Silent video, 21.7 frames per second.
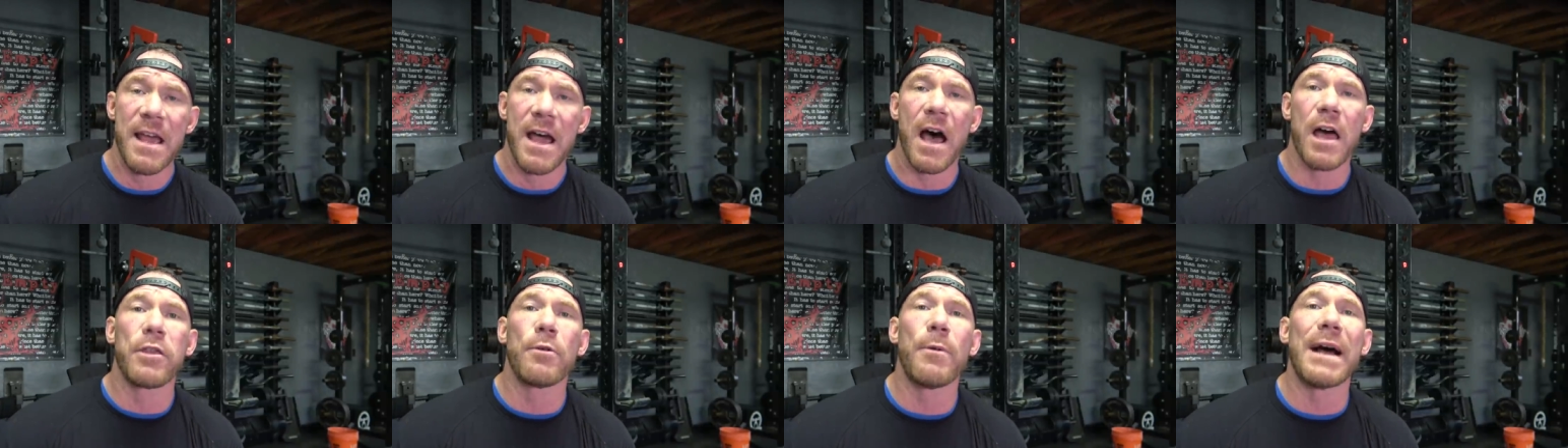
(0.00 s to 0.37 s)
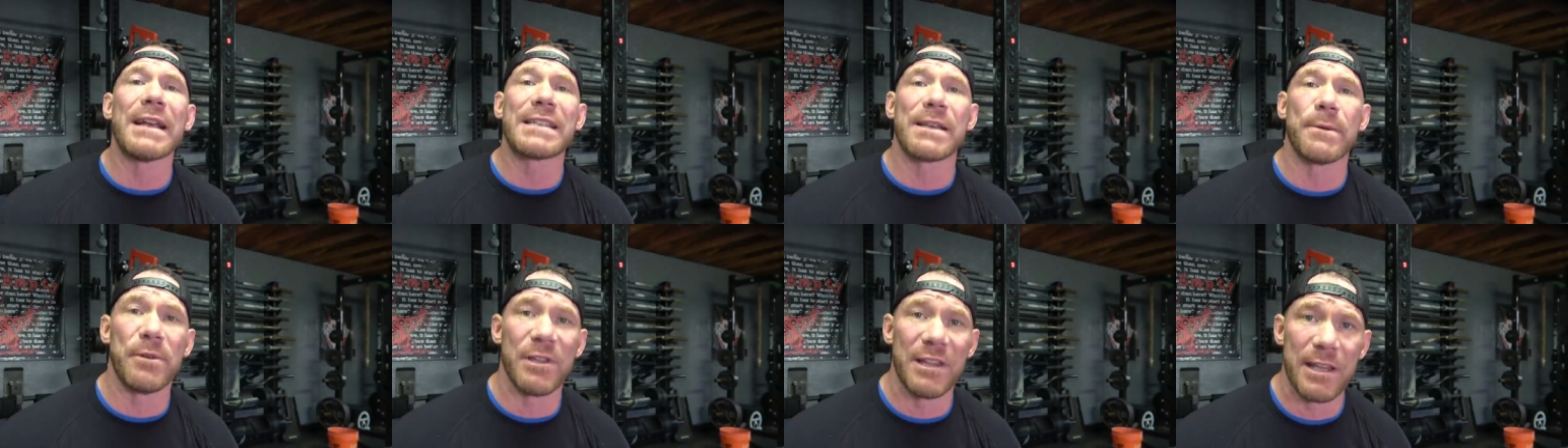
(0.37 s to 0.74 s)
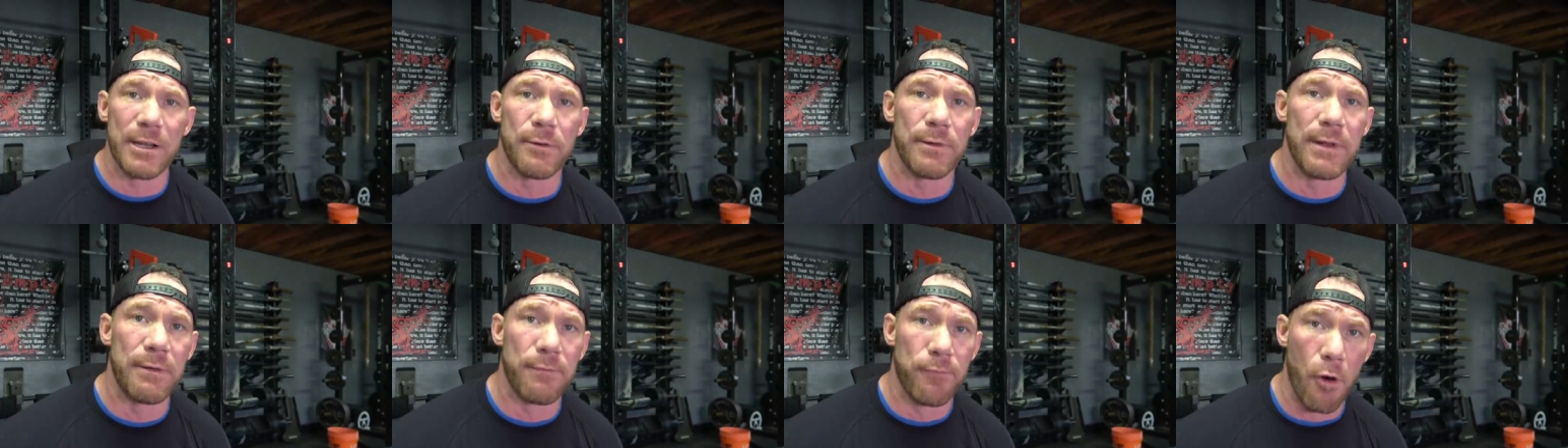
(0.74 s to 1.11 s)
Otherwise, it will
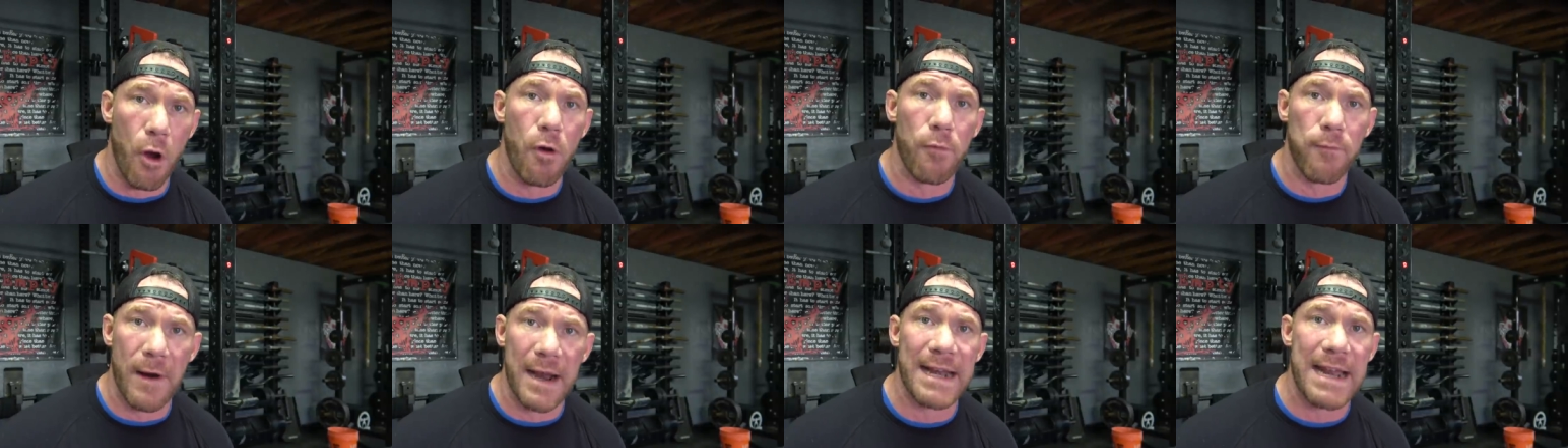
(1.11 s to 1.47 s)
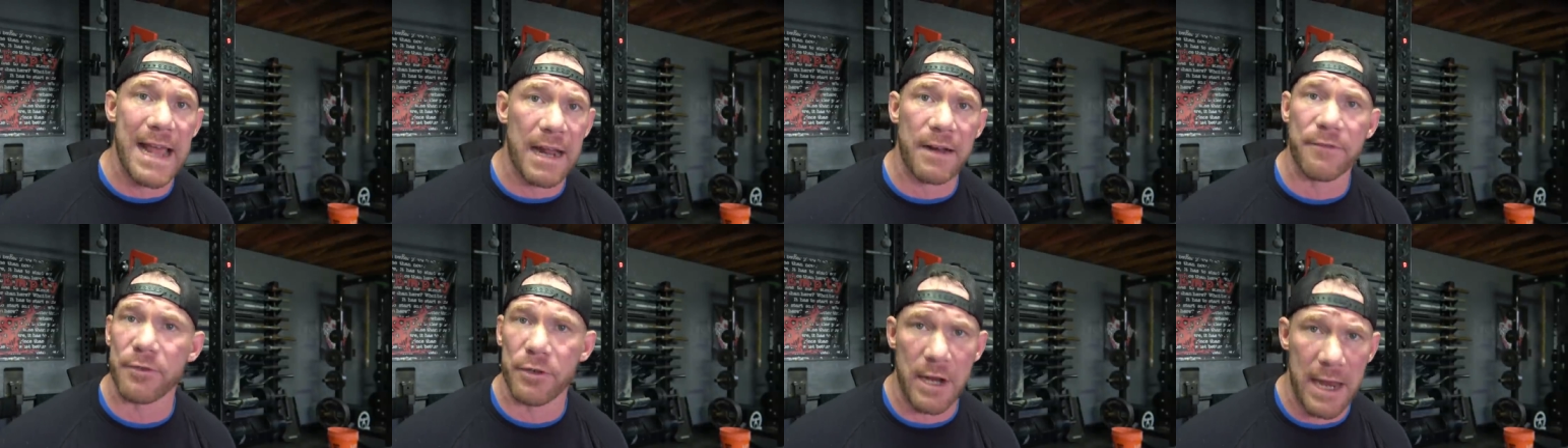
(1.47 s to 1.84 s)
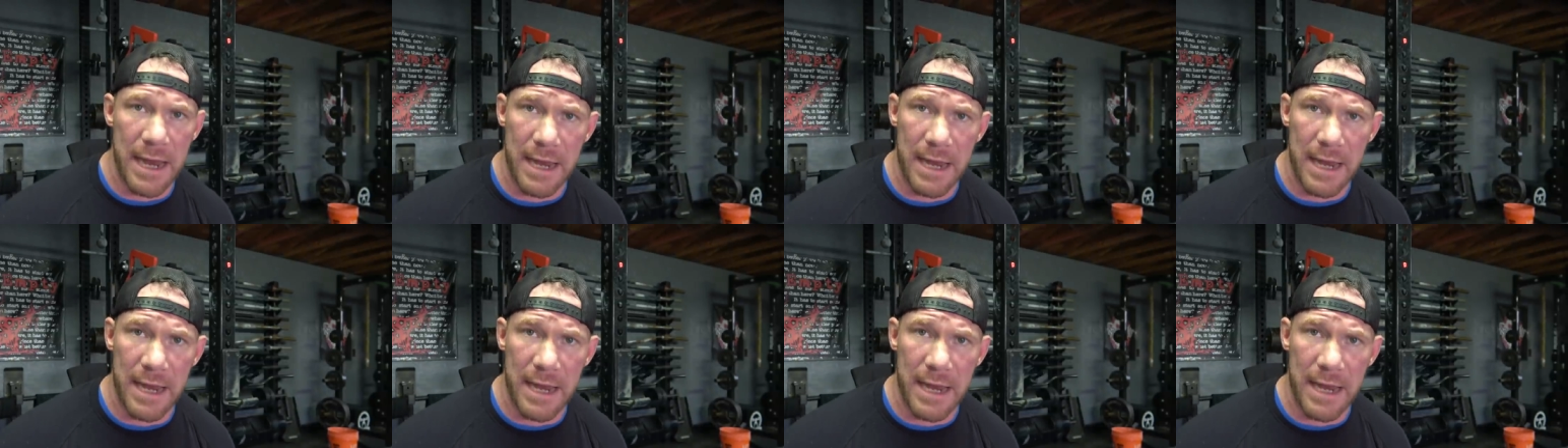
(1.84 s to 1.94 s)
literally roll right out of your